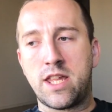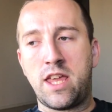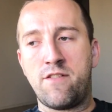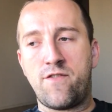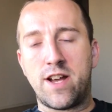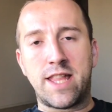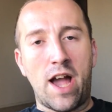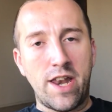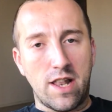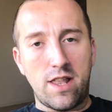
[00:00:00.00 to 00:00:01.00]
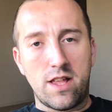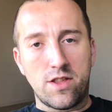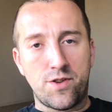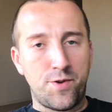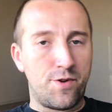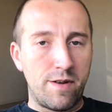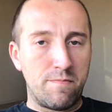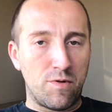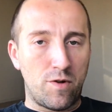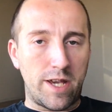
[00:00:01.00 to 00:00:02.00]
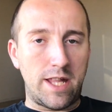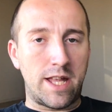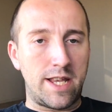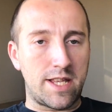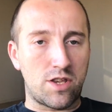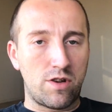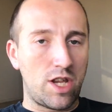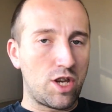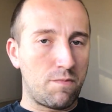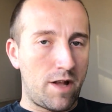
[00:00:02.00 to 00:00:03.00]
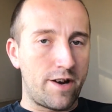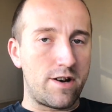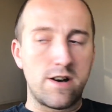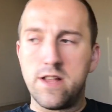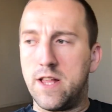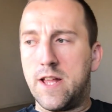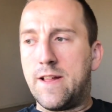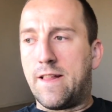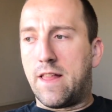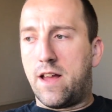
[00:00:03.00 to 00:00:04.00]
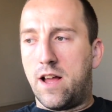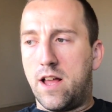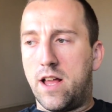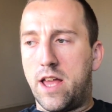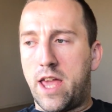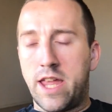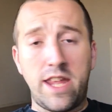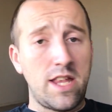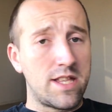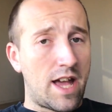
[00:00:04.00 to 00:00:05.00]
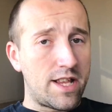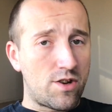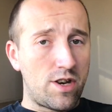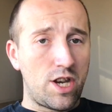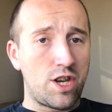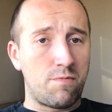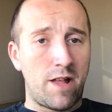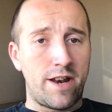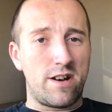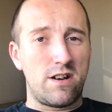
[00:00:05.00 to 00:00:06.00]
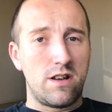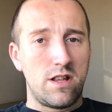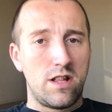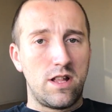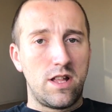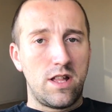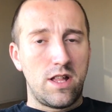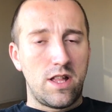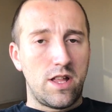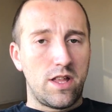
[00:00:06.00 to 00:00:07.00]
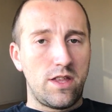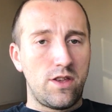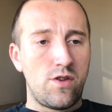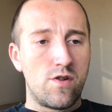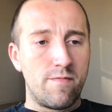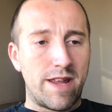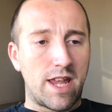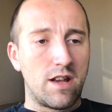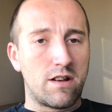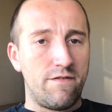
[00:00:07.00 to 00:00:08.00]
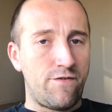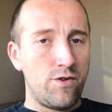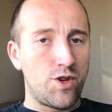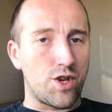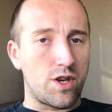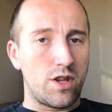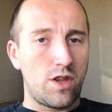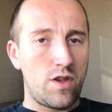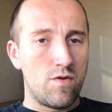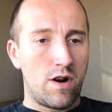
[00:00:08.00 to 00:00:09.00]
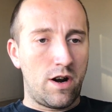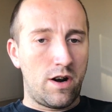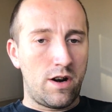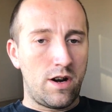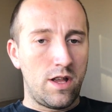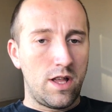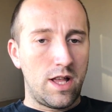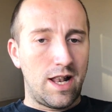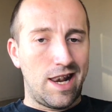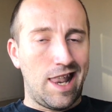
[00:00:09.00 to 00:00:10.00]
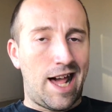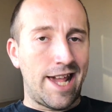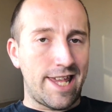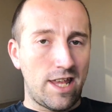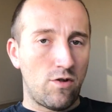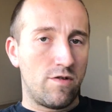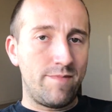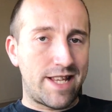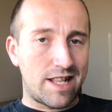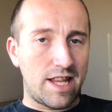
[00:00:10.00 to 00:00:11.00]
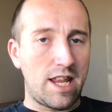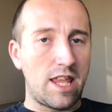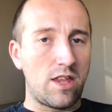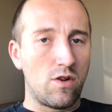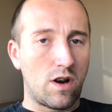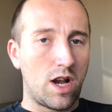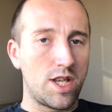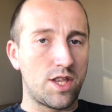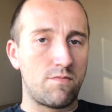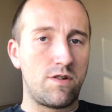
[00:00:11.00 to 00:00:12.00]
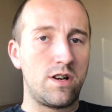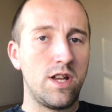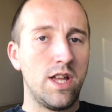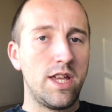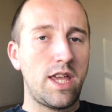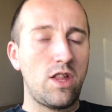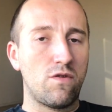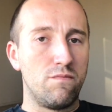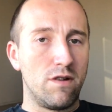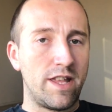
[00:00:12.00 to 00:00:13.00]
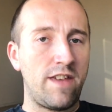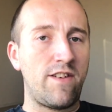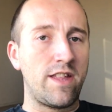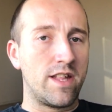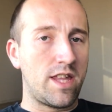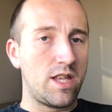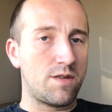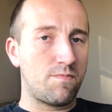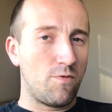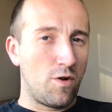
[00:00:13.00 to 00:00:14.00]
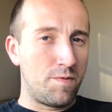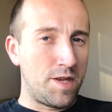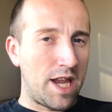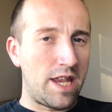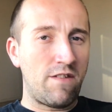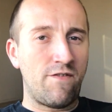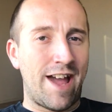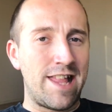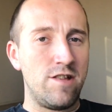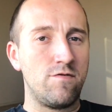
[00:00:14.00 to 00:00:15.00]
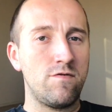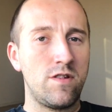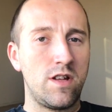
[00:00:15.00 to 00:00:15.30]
give a title to your employee that is a strategic planner, and he is not a strategic planner, you're making a confusion. You are lying, you're misleading your customer into believing that he's obtaining value